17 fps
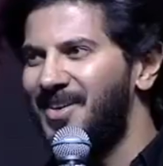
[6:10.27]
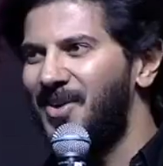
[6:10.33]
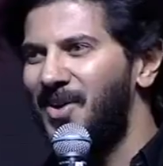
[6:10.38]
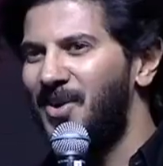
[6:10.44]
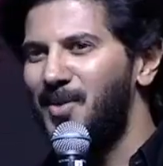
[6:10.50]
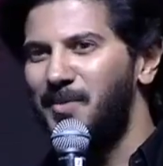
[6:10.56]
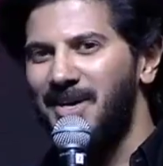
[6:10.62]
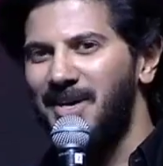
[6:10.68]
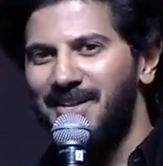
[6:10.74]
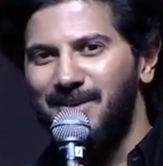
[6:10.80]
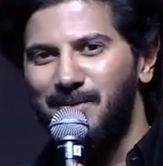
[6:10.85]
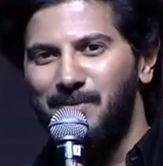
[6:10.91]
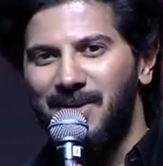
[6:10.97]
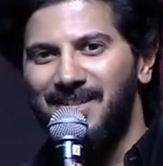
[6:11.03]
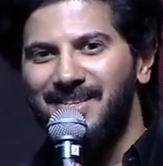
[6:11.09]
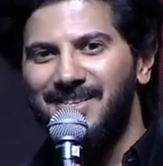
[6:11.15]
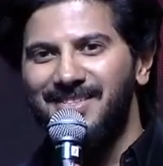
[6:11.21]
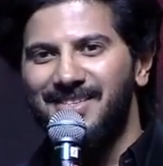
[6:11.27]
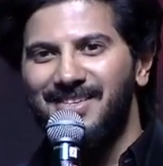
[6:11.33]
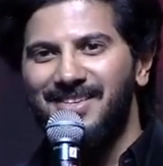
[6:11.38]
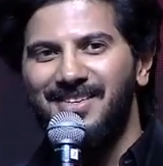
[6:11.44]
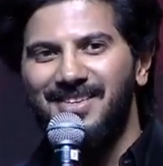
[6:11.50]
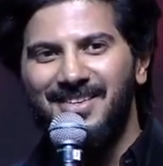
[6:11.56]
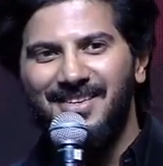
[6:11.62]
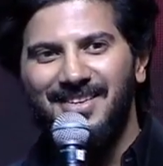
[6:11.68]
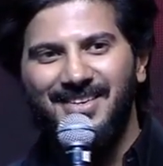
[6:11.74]
all my other brothers
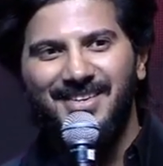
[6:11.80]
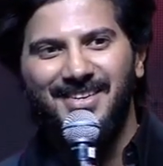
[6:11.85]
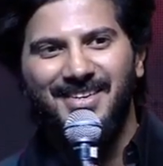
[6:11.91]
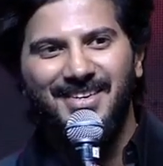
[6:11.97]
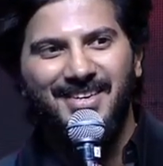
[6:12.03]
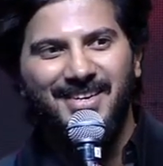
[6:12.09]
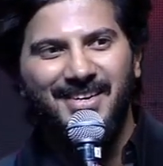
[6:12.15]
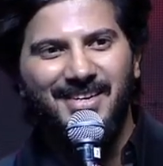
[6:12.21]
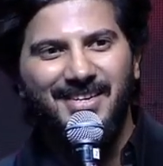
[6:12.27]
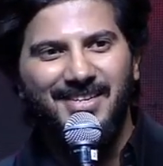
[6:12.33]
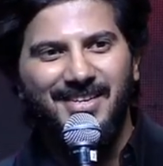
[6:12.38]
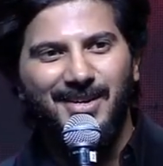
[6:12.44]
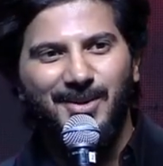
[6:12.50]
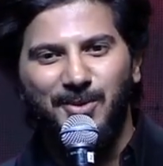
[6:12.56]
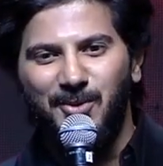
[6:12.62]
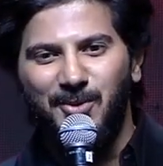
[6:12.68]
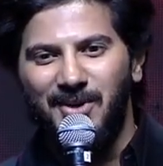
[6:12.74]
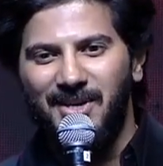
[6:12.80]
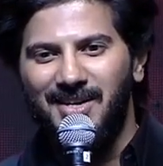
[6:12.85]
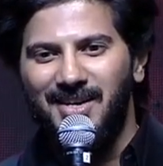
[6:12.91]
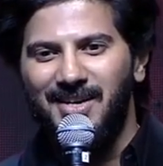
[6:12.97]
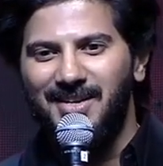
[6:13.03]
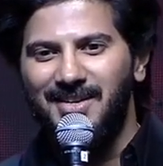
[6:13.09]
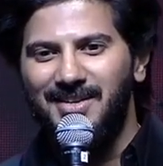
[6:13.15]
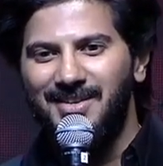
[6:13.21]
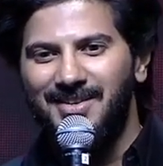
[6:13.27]
in Telugu are
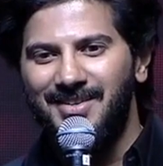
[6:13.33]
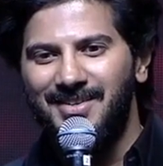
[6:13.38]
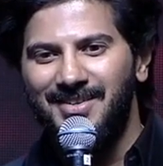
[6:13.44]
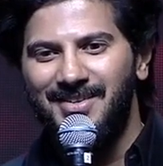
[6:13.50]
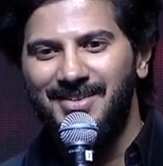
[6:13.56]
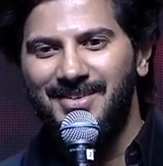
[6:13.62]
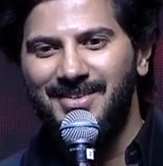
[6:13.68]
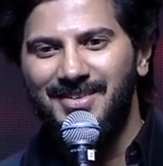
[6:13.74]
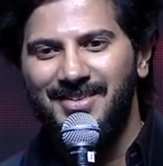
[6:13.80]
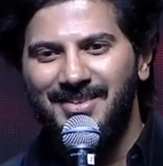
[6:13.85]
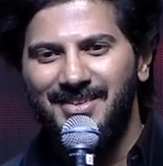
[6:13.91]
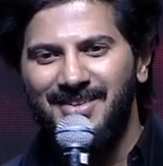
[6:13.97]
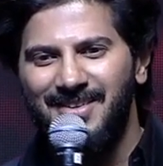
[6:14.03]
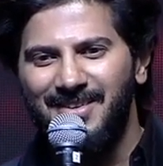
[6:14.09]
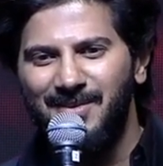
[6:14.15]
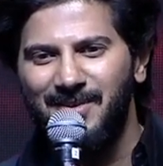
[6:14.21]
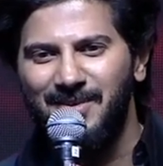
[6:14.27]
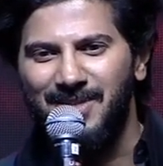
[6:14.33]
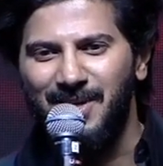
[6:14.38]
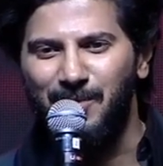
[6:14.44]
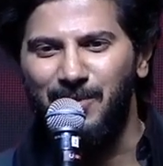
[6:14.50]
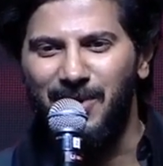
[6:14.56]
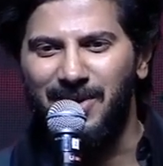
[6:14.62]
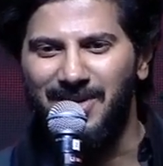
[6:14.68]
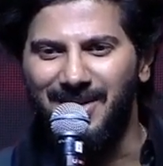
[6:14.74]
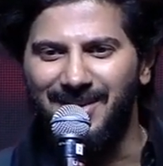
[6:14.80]
like
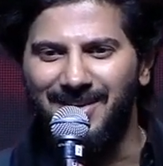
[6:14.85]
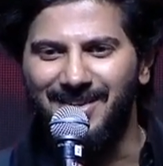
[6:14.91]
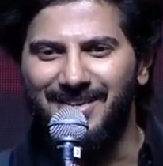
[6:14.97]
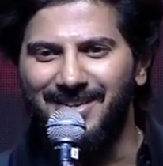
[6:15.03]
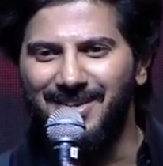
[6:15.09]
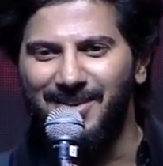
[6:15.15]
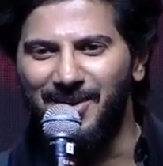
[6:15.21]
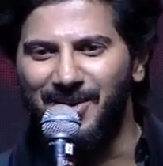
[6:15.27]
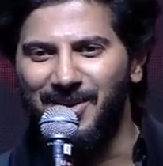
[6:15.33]
somewhat younger